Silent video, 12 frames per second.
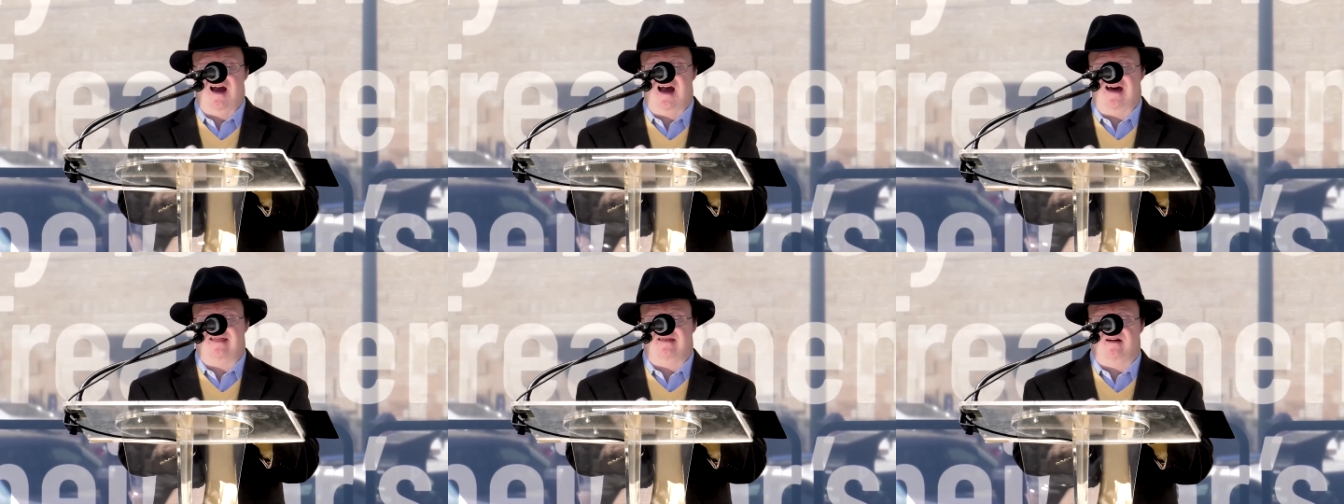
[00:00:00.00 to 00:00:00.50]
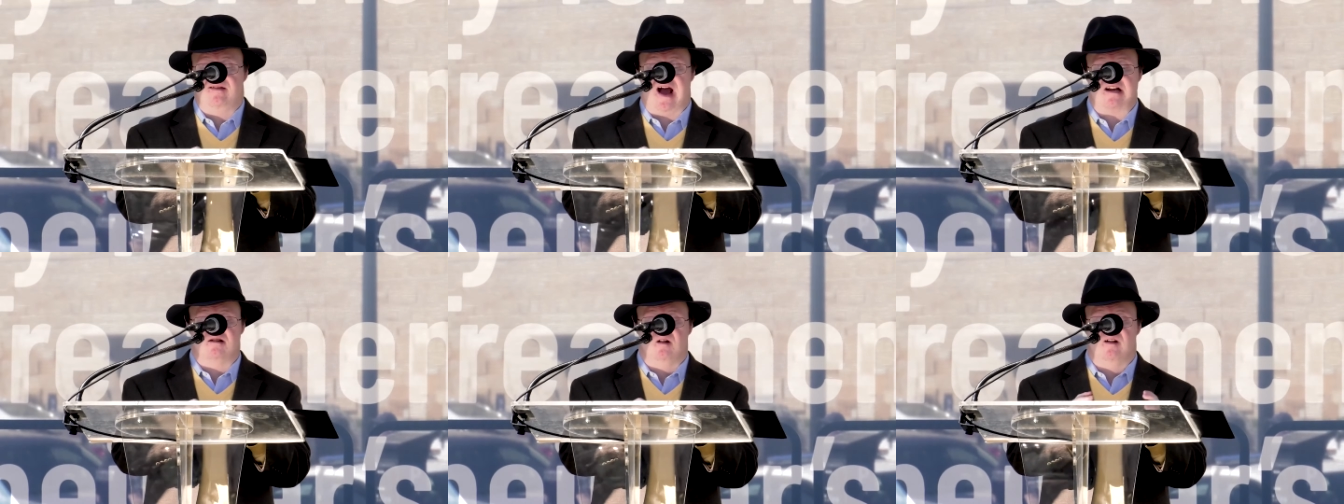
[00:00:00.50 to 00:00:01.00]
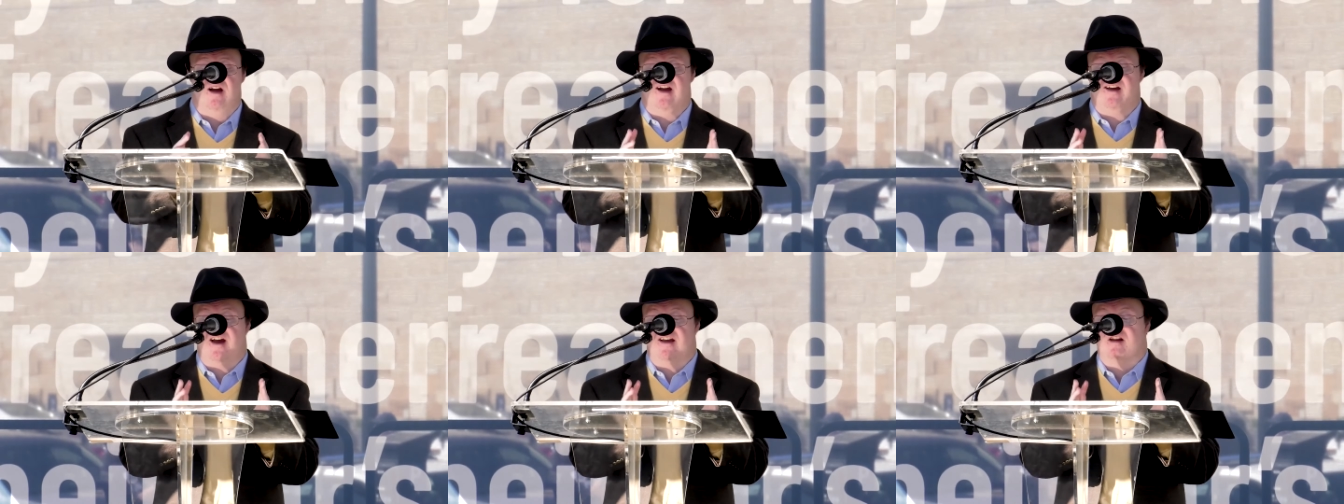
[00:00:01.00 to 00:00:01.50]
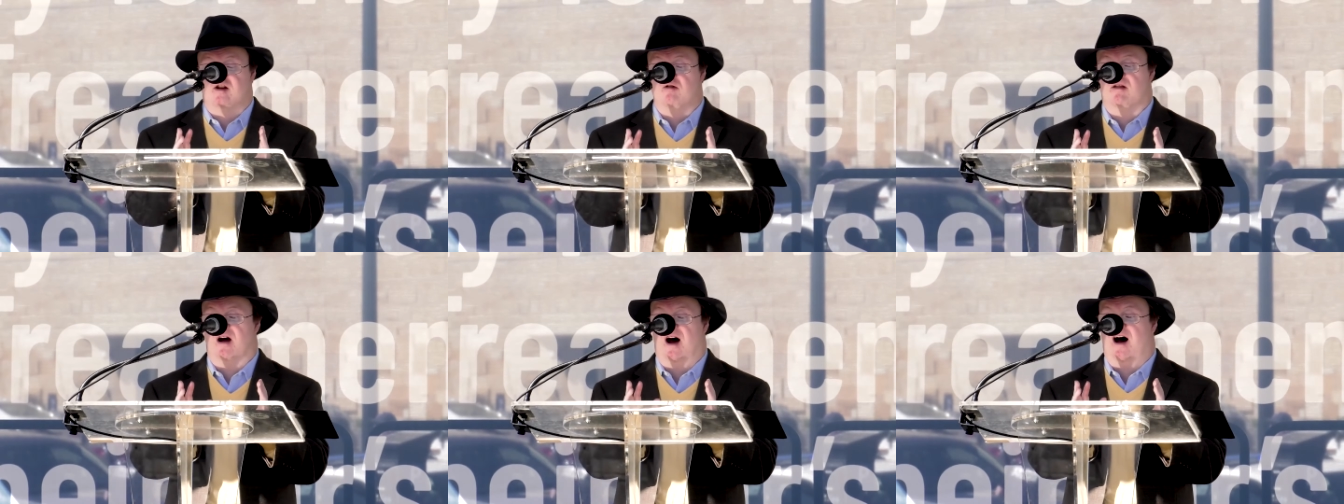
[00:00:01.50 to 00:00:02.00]
at the National
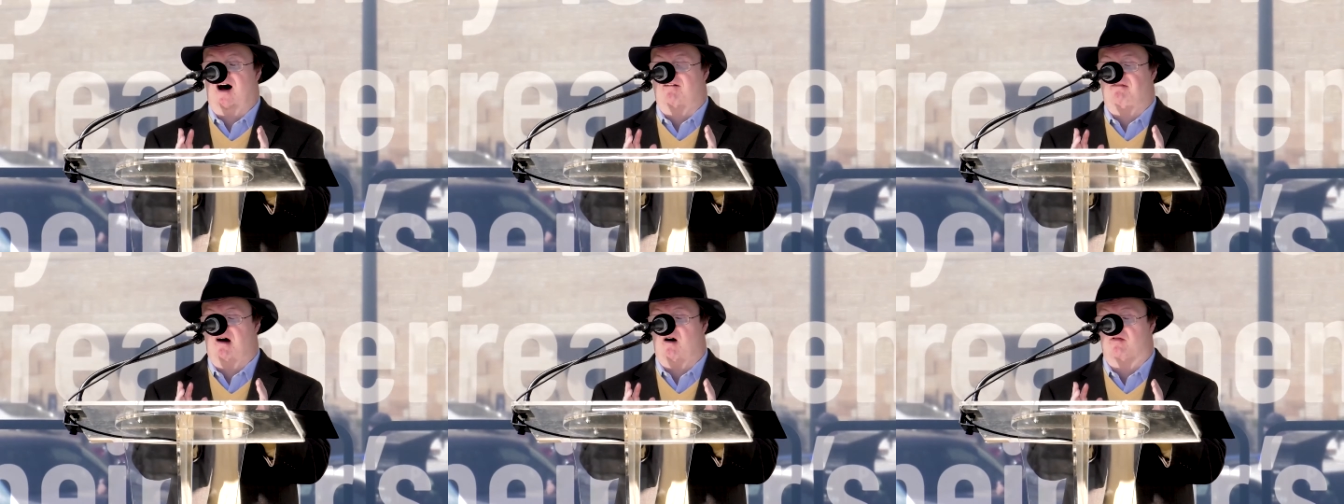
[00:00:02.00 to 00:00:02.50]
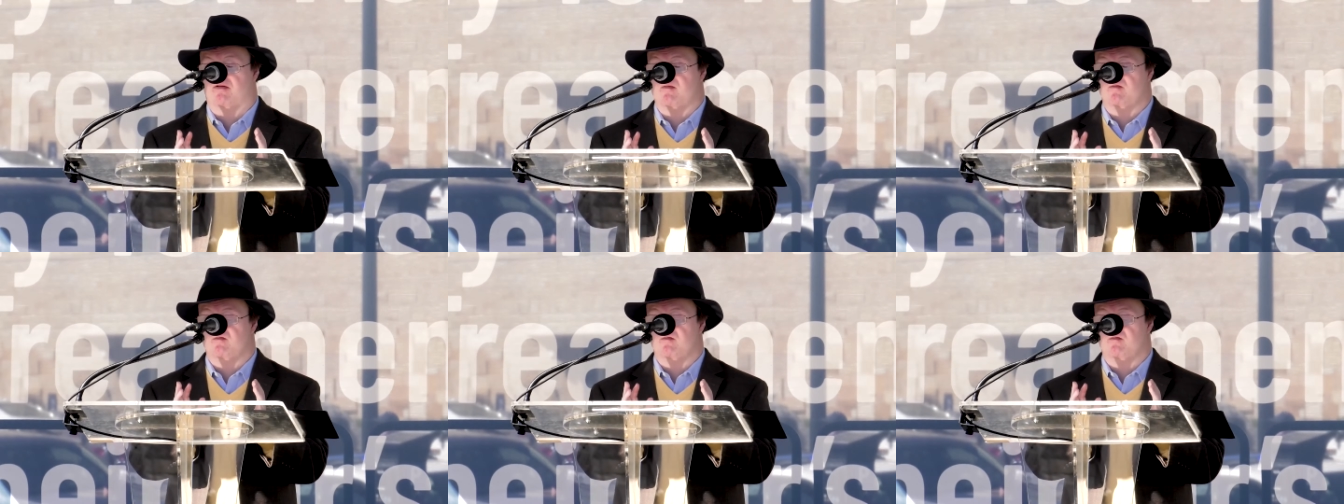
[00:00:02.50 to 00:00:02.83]
Institutes of Health.